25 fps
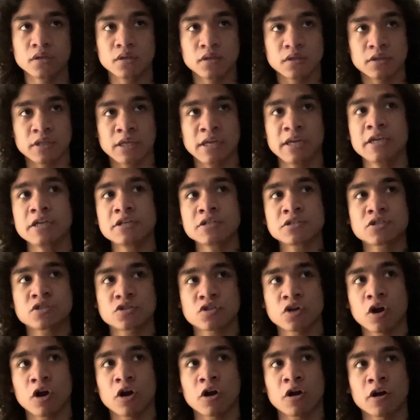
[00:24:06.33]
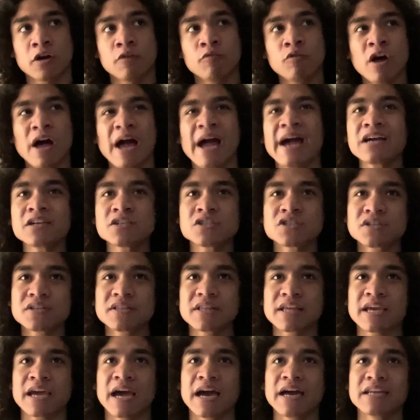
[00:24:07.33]
They didn't start... Well, actually,
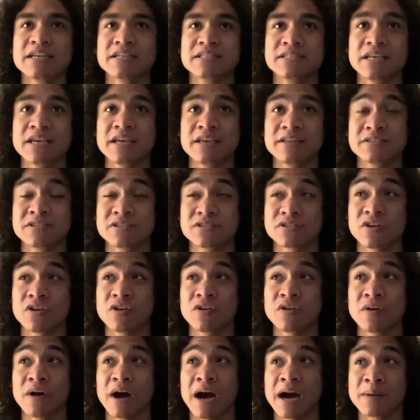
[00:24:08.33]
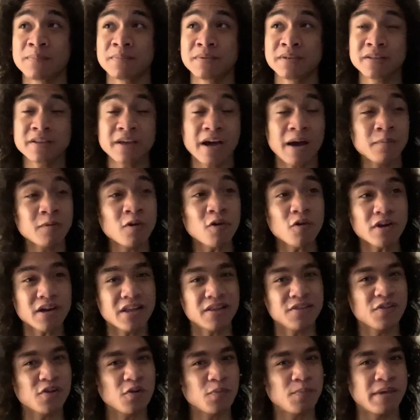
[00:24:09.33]
they kind of did, so I'm going
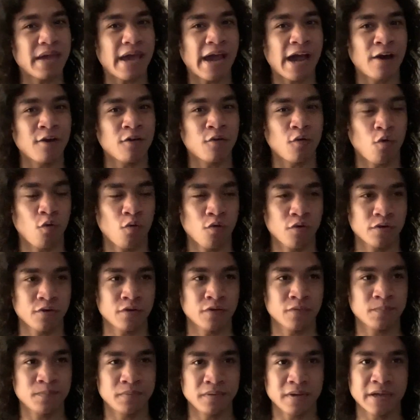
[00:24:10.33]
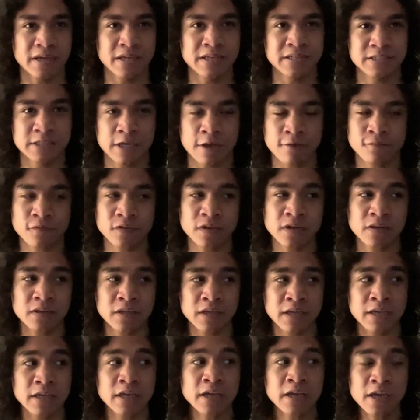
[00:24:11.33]
a little bit out of order, but
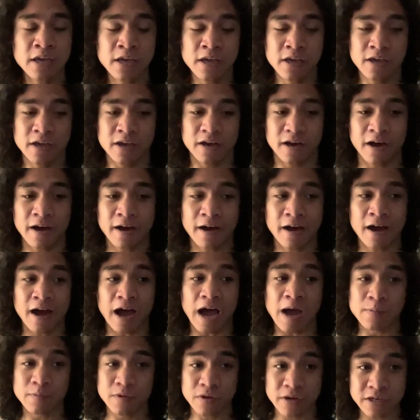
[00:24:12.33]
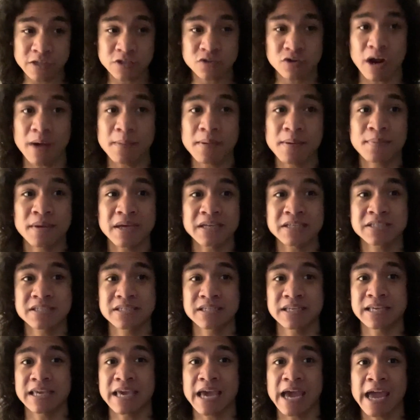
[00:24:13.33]
definitely I'm going to try my best
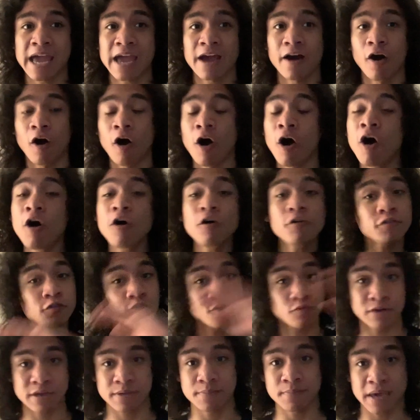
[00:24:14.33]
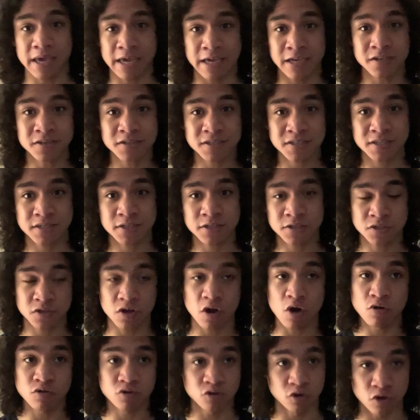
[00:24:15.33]
to get all the remakes,
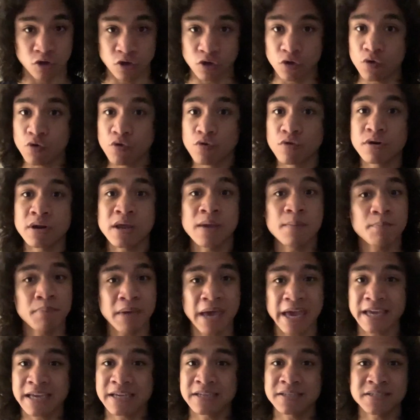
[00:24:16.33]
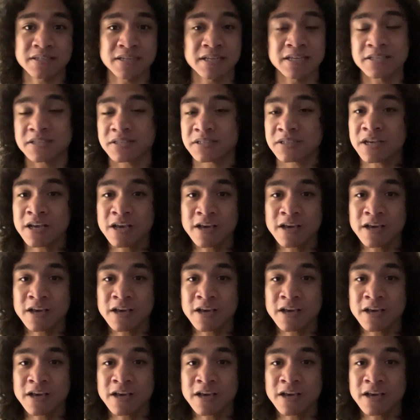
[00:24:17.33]
so Dragoon, Pegasus,